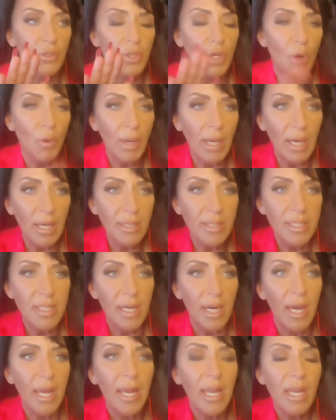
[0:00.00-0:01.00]
going on a
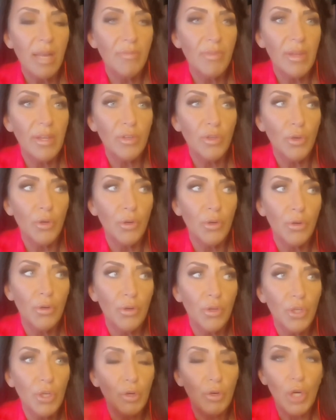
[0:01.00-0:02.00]
diet and then
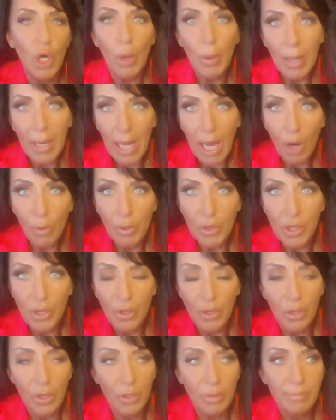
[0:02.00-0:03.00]
you're going out with
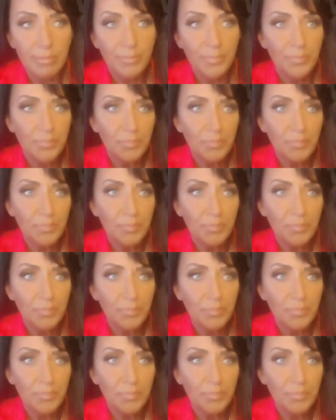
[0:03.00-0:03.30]
your